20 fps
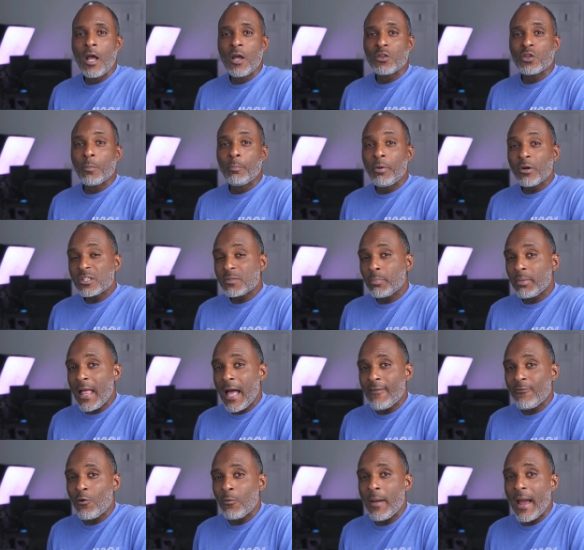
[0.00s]
The Books
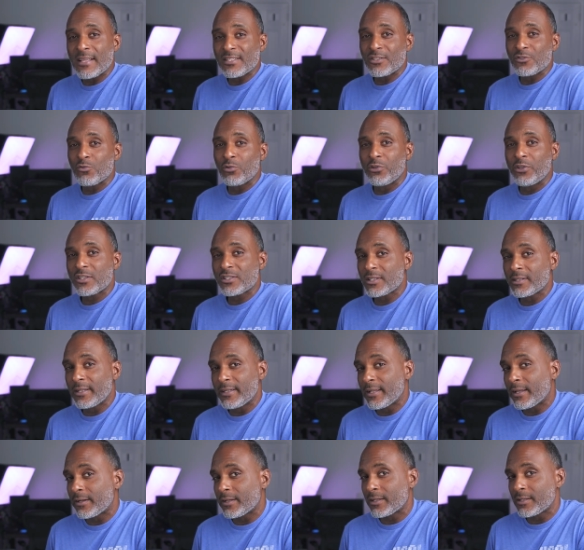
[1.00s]
platform hasn't traditionally
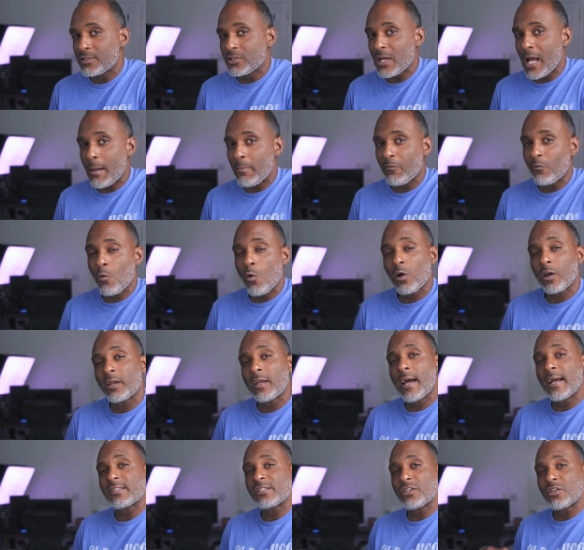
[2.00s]
done a good job of
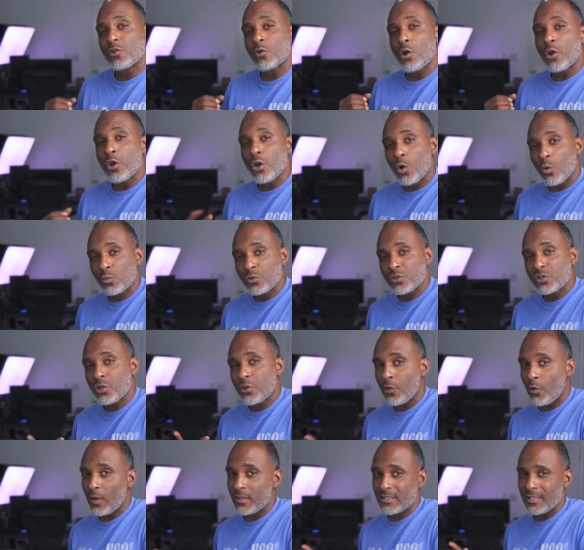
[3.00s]
organizing your notes,
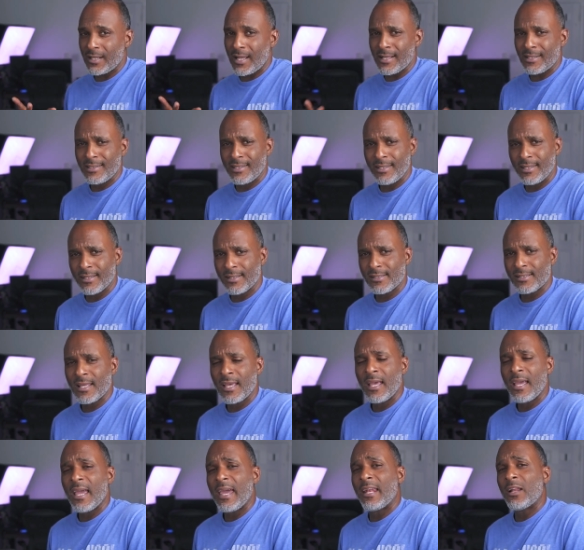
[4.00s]
thoughts, and ideas
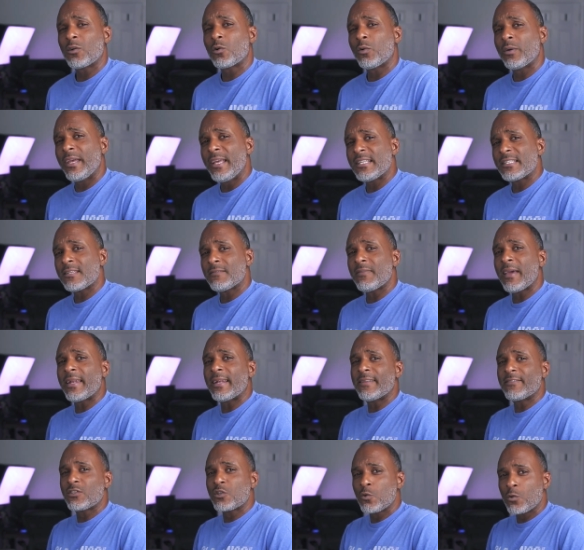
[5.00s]
in a cohesive and
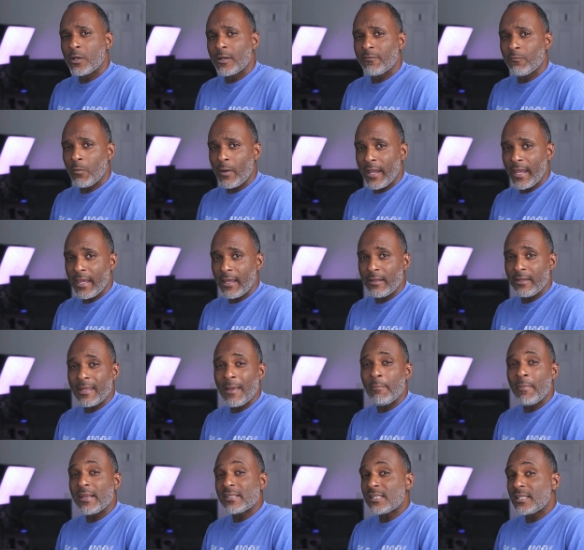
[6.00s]
intuitive way
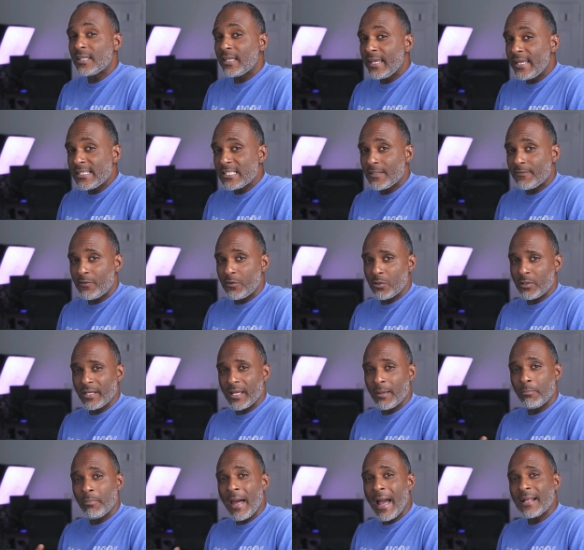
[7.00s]
that makes it easy for you to
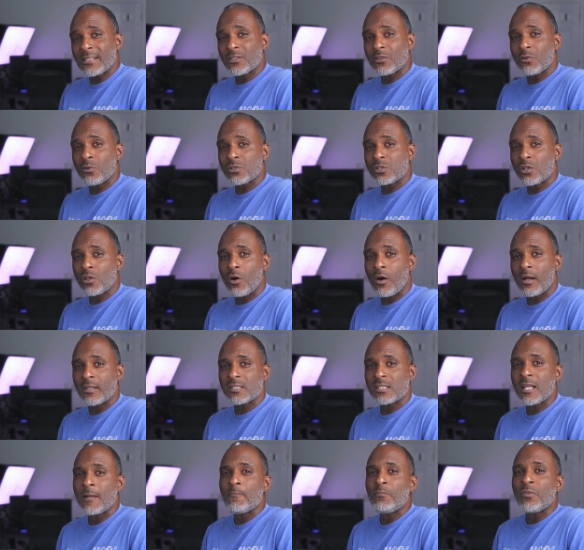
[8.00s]
get back to those
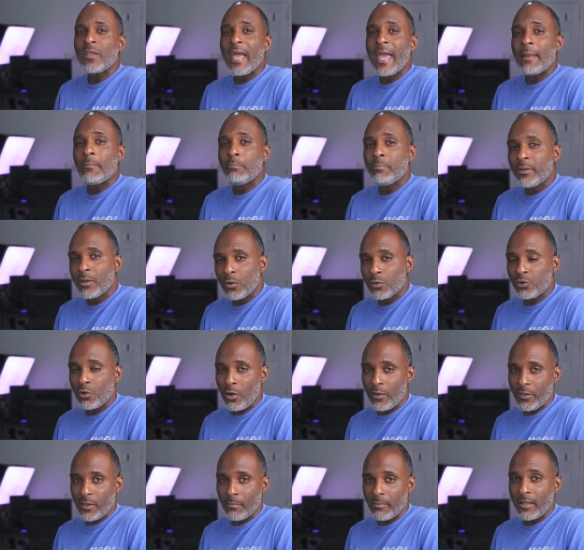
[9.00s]
thoughts and build
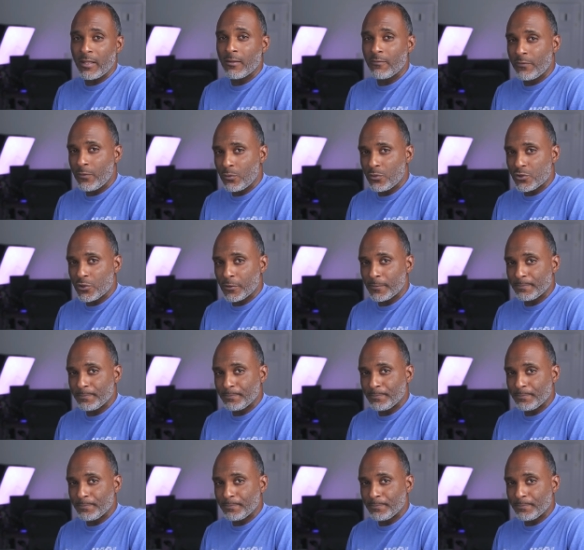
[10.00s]
on them in the future.